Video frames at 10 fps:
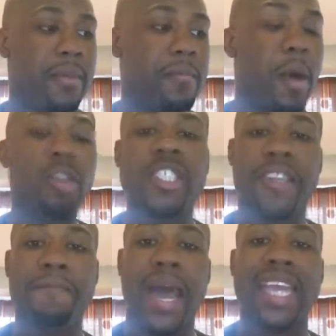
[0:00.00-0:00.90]

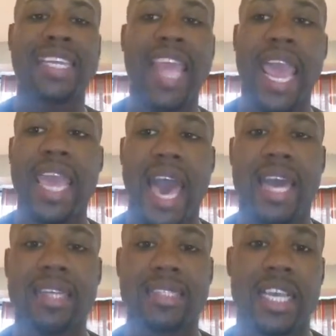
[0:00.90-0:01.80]
Most of my day,
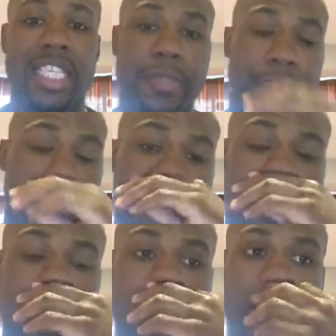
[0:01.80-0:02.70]
honestly, is
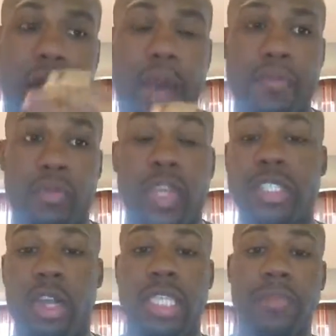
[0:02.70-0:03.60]
spent
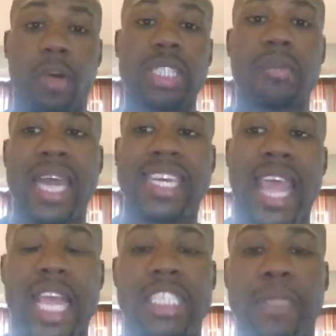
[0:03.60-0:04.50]
researching. Most of my
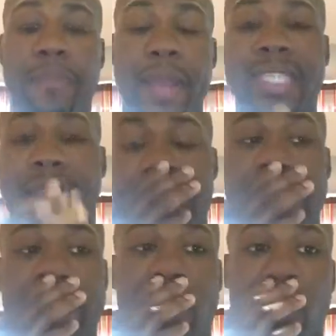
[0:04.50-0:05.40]
day is spent,
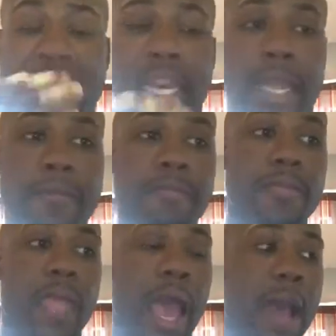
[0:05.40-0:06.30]
honestly, reading.
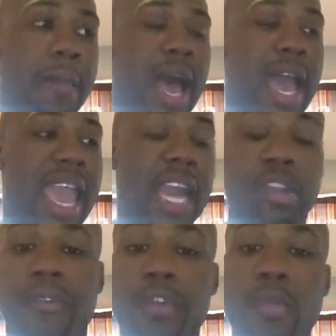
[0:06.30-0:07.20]
I
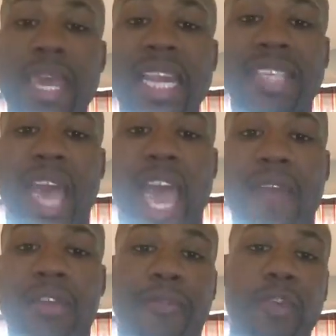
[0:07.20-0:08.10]
handle the few meetings I
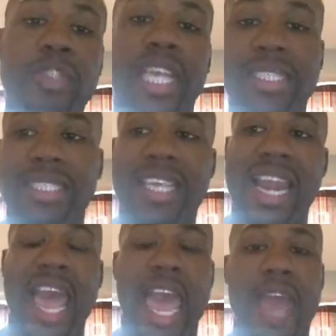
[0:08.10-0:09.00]
have, or the few sessions
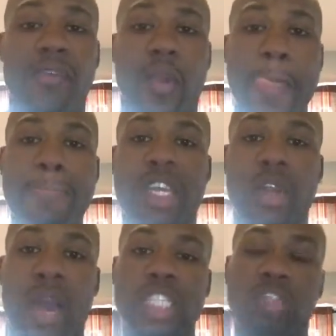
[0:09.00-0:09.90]
that I have, or,
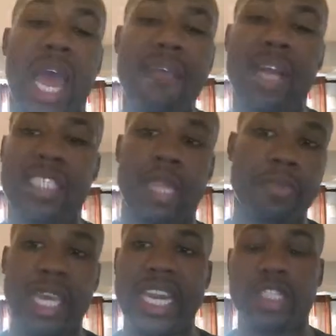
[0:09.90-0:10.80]
I drive out to the
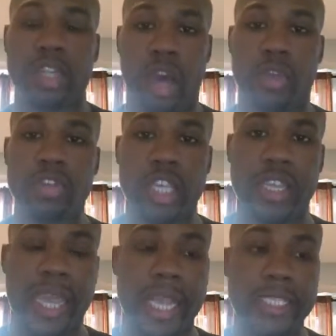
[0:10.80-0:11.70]
meetings and all those
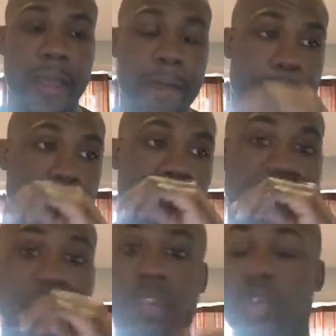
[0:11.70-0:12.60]
good things.
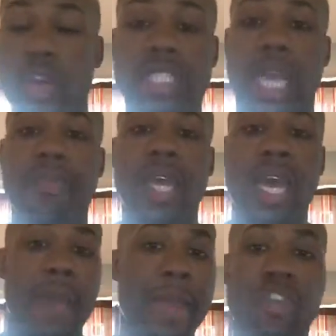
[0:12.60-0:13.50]
And then as soon as I'm
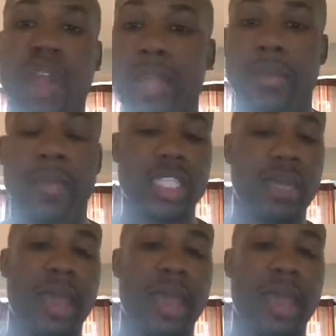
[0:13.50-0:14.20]
done, I might grab some lunch.